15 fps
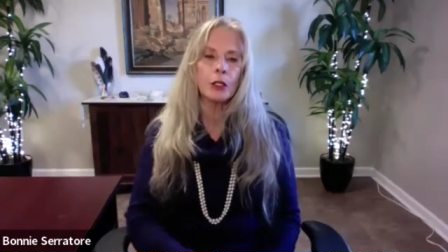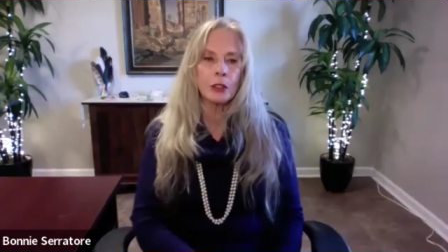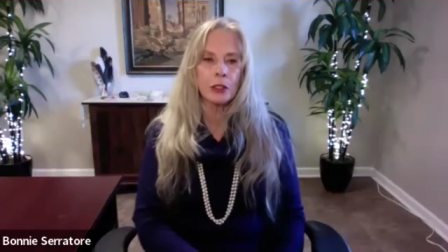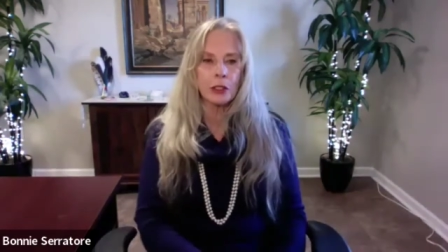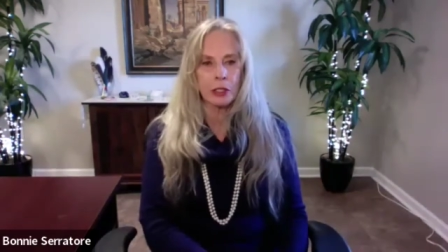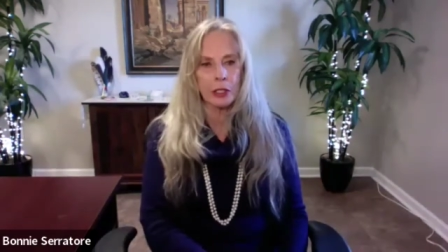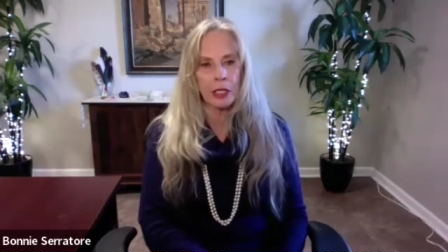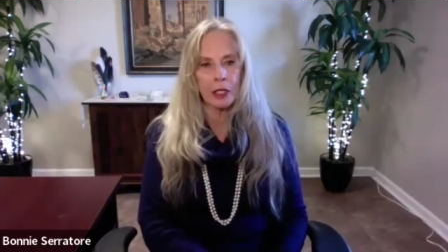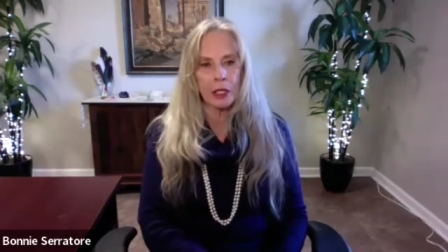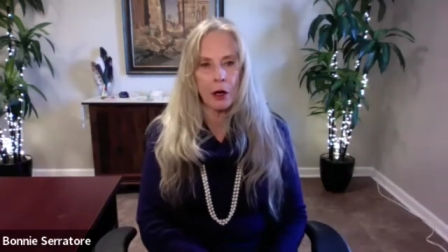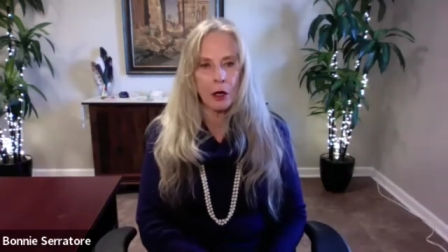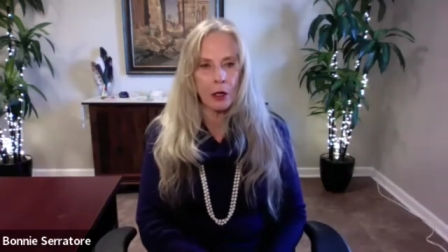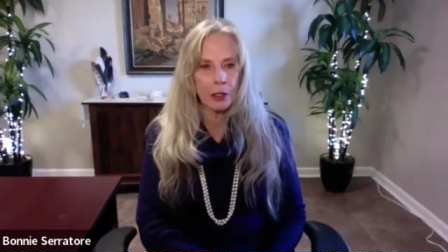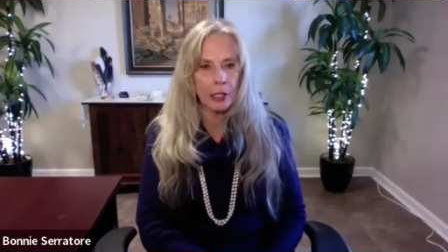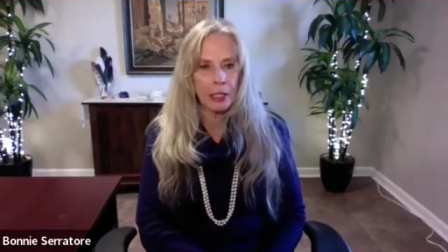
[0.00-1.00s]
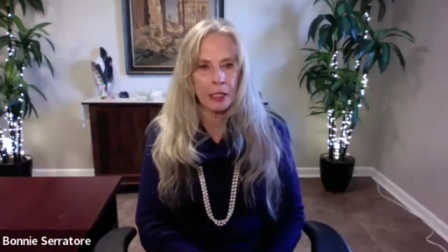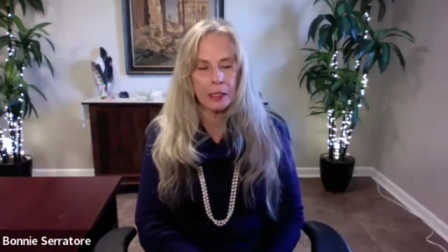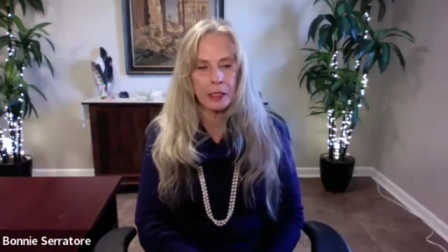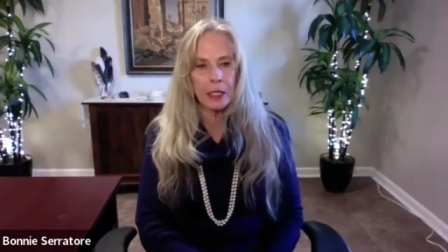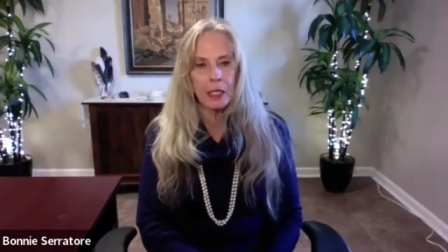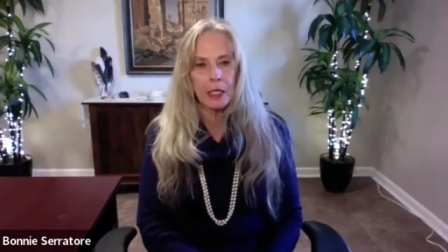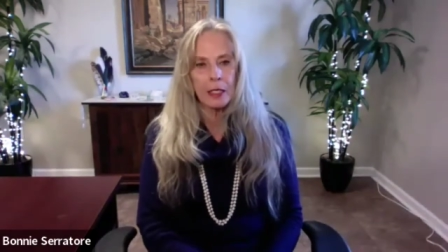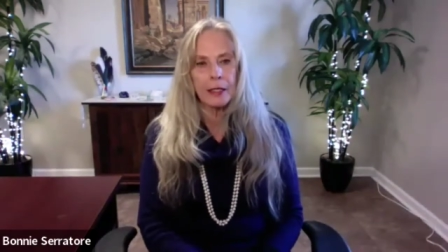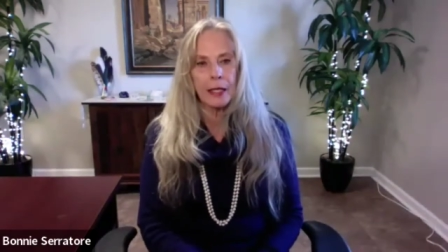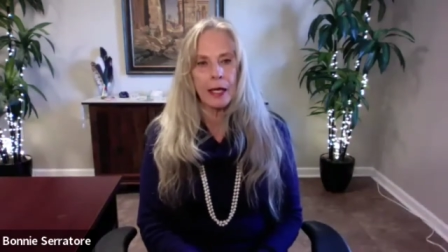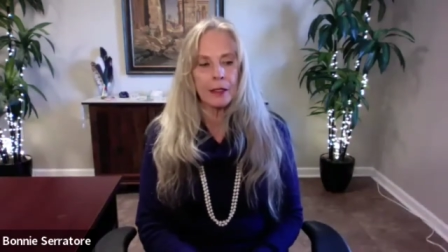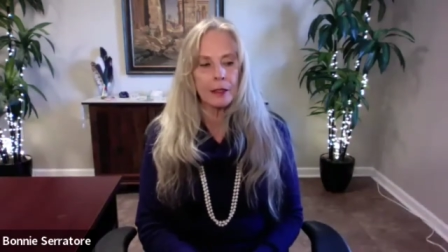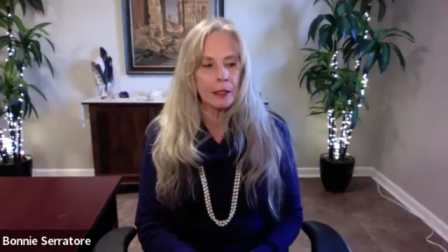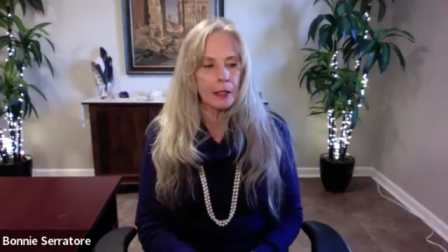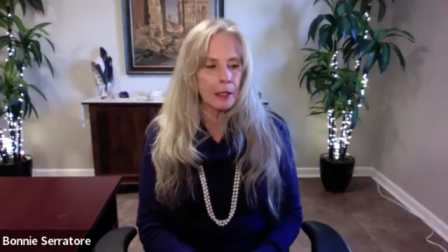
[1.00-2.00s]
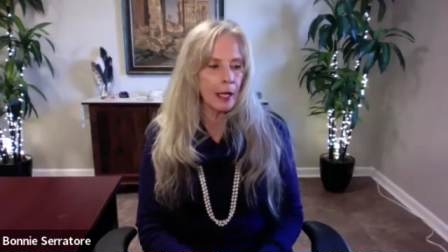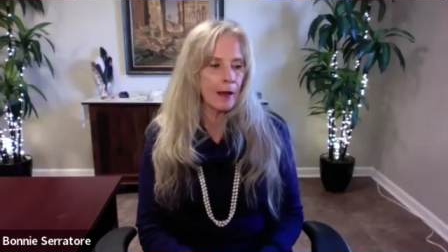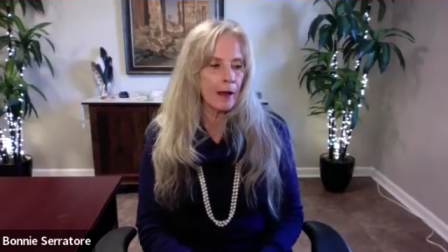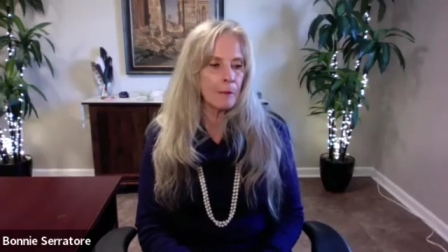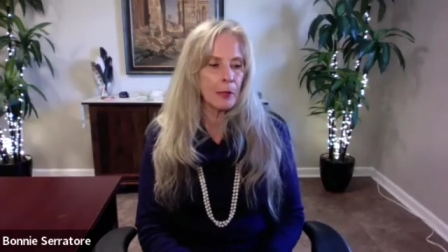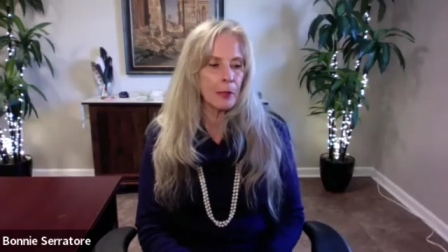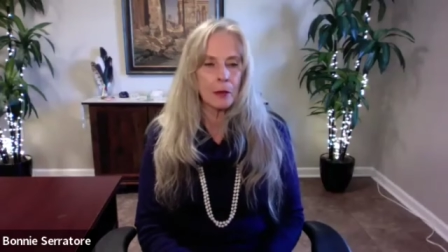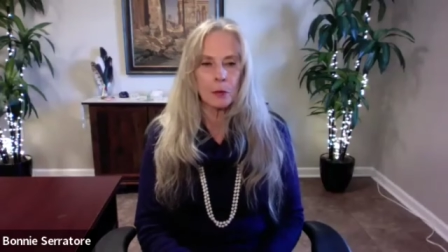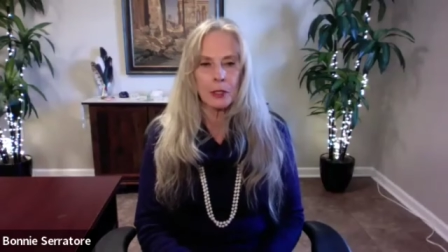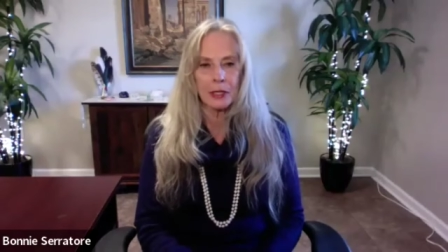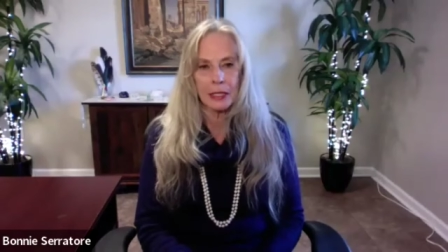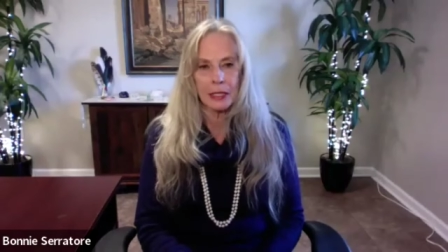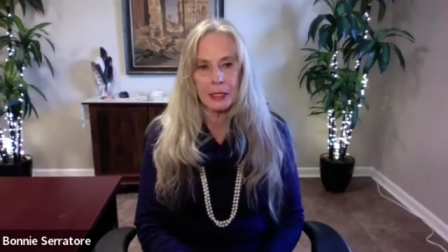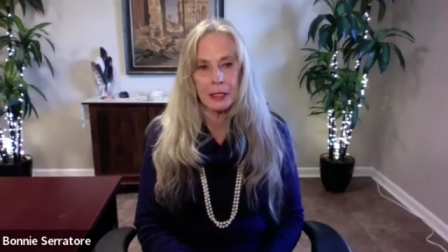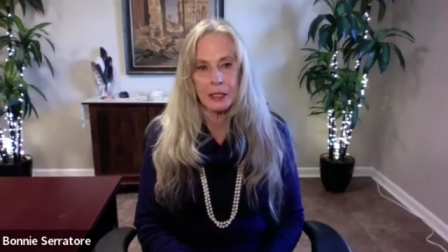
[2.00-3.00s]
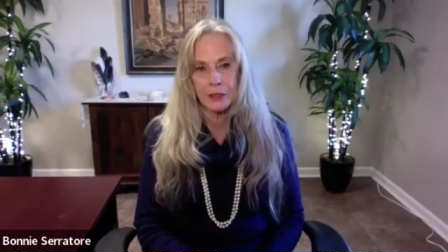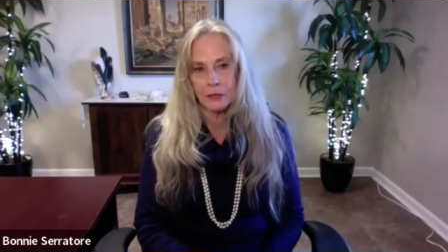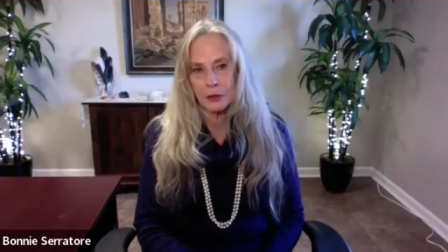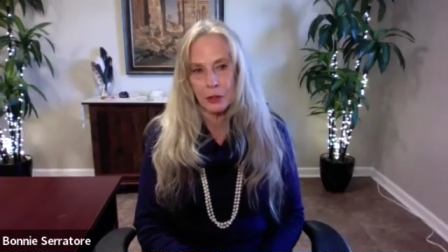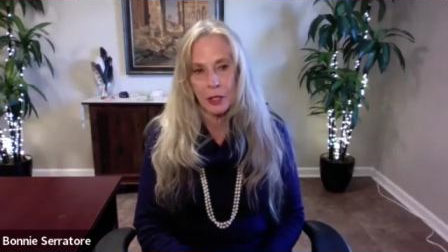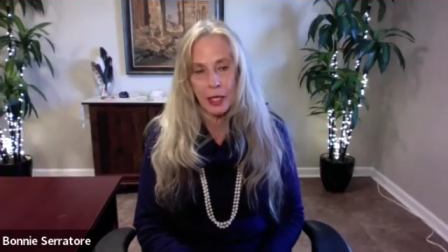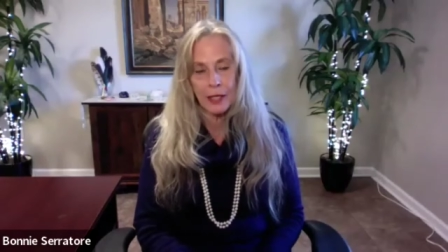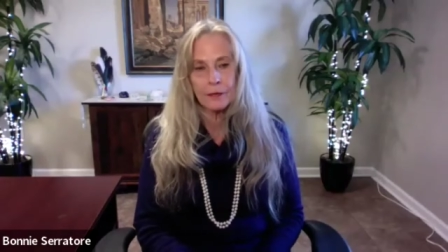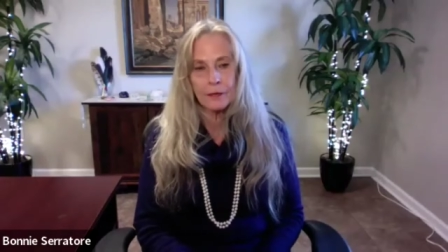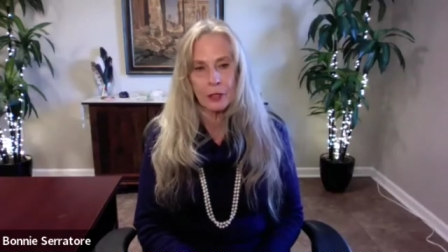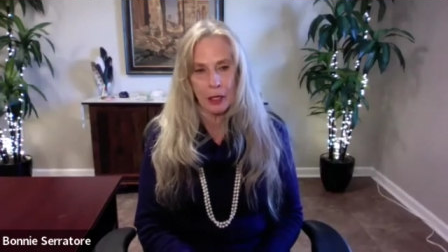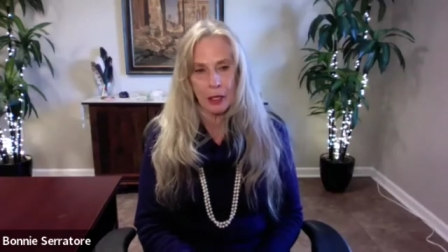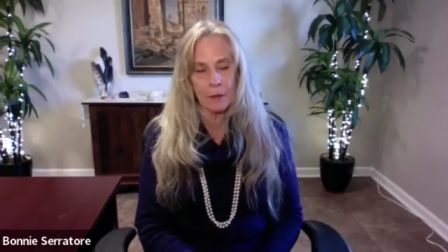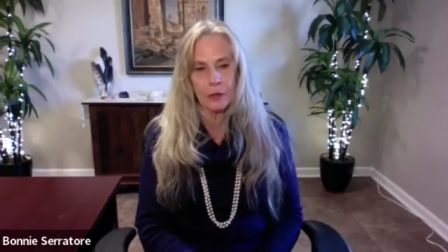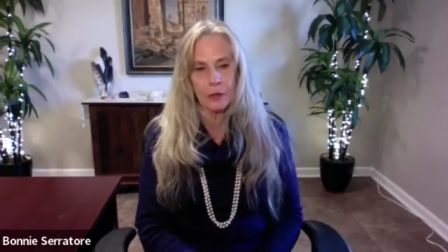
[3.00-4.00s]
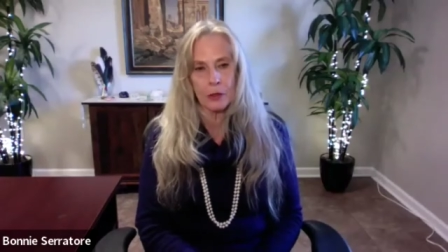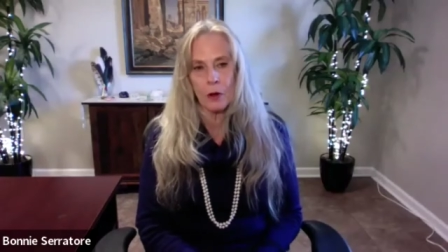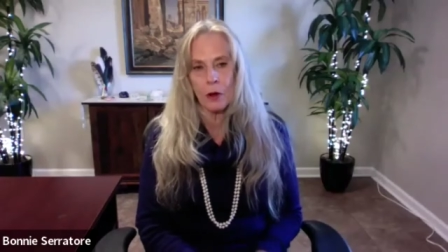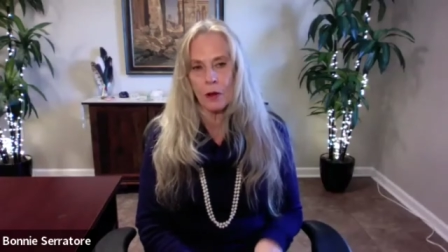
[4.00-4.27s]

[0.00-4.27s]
hurts and heartaches that have been within us for lifetimes.